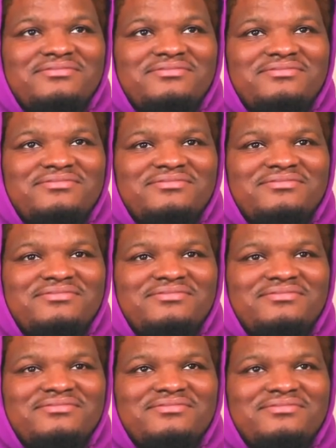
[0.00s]

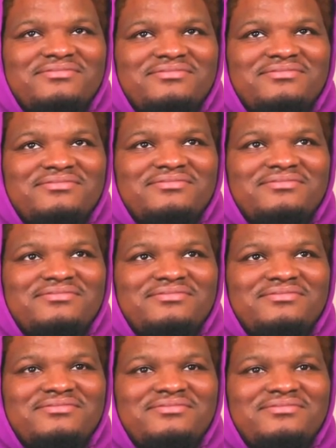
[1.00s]

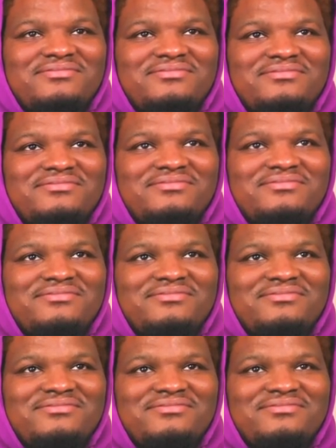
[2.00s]
No words are spoken by the person on screen.